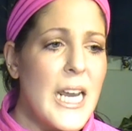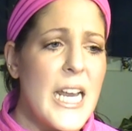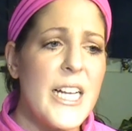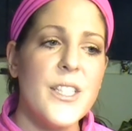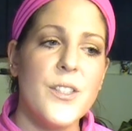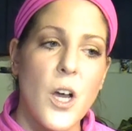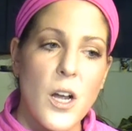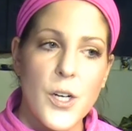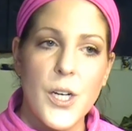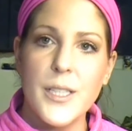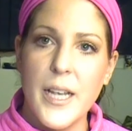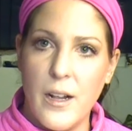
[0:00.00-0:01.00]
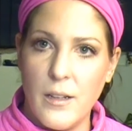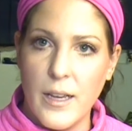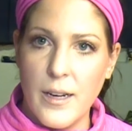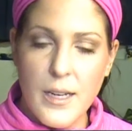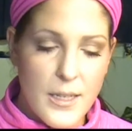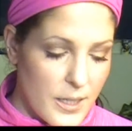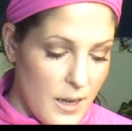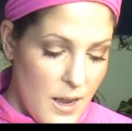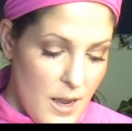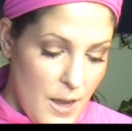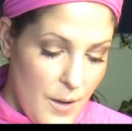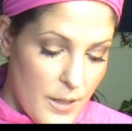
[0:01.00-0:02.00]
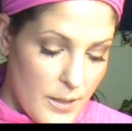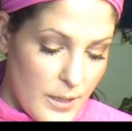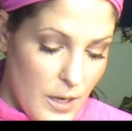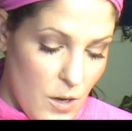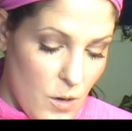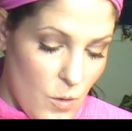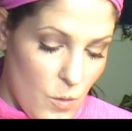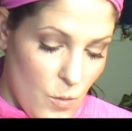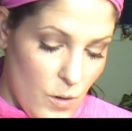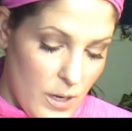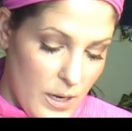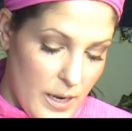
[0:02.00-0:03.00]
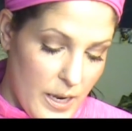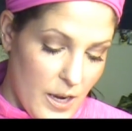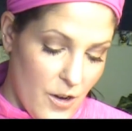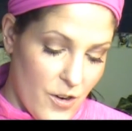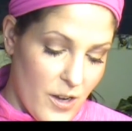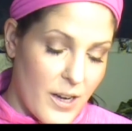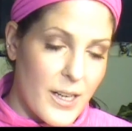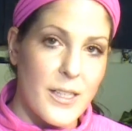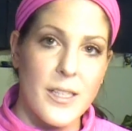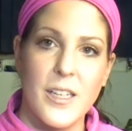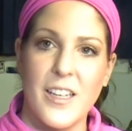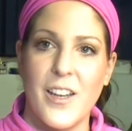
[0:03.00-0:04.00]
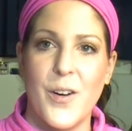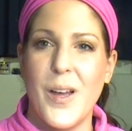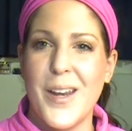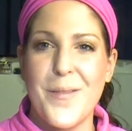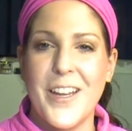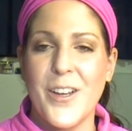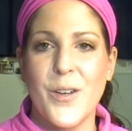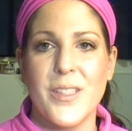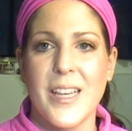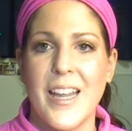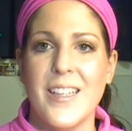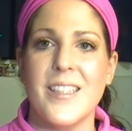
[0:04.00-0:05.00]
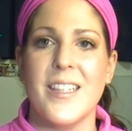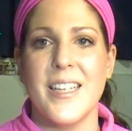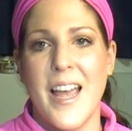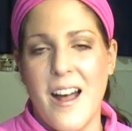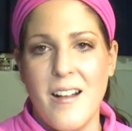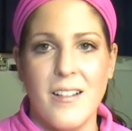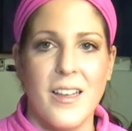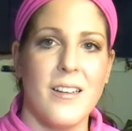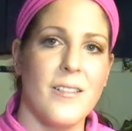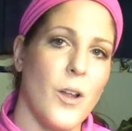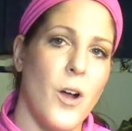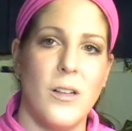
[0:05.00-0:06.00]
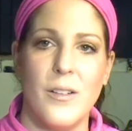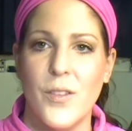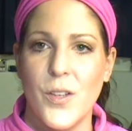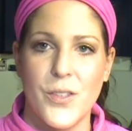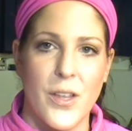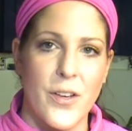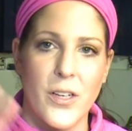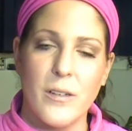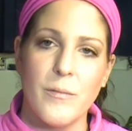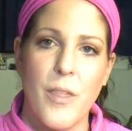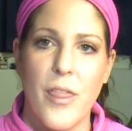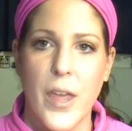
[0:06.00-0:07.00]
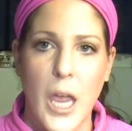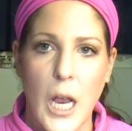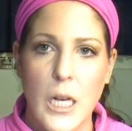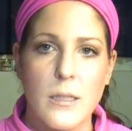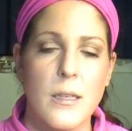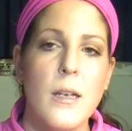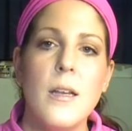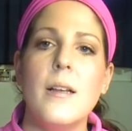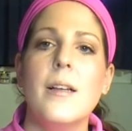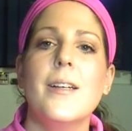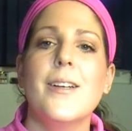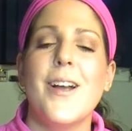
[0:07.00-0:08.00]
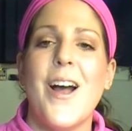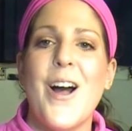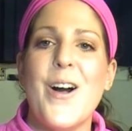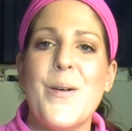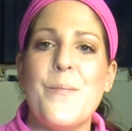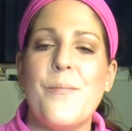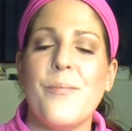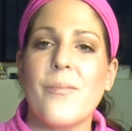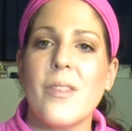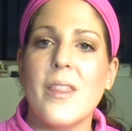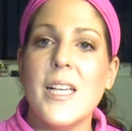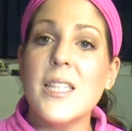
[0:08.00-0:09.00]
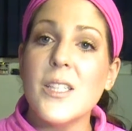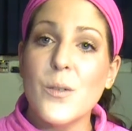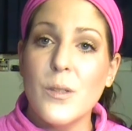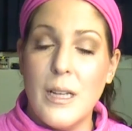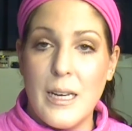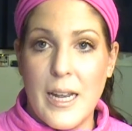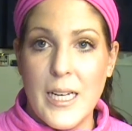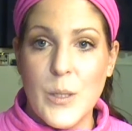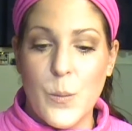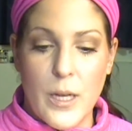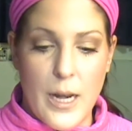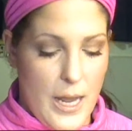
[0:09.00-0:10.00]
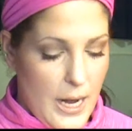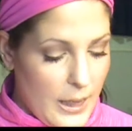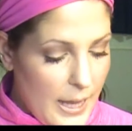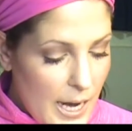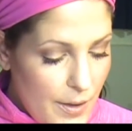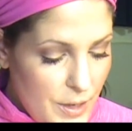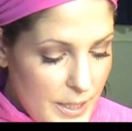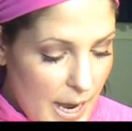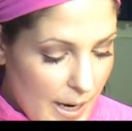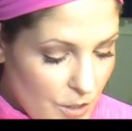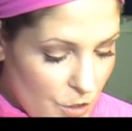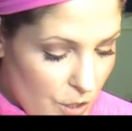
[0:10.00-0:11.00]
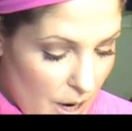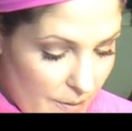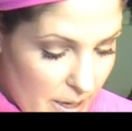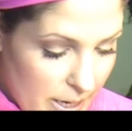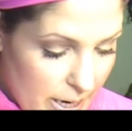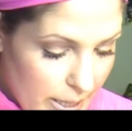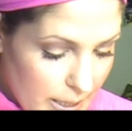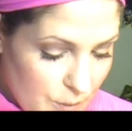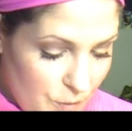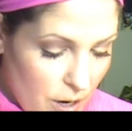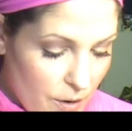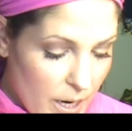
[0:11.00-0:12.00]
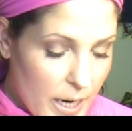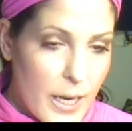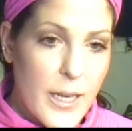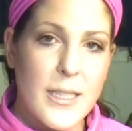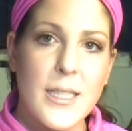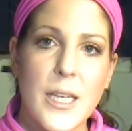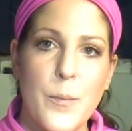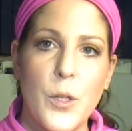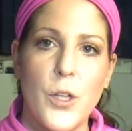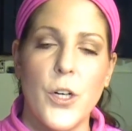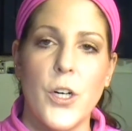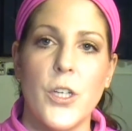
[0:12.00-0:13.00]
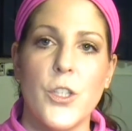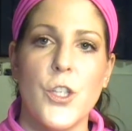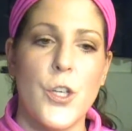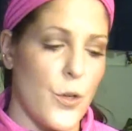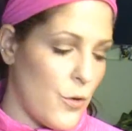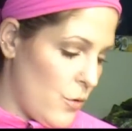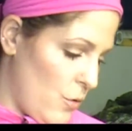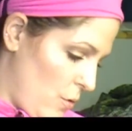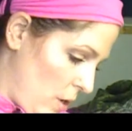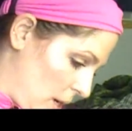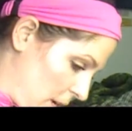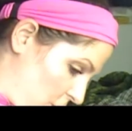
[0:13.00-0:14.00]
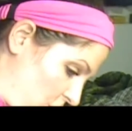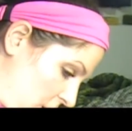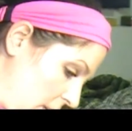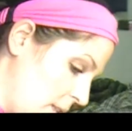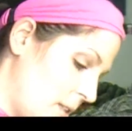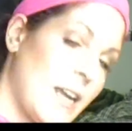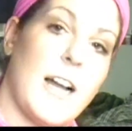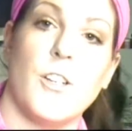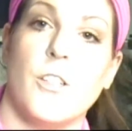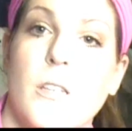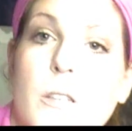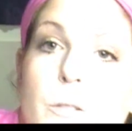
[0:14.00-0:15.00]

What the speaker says: It's not got talc in it, so you're not, anybody who's against the talc and all of those other things. This is a really nice one, and I like the texture of it. It's very similar to, and I just actually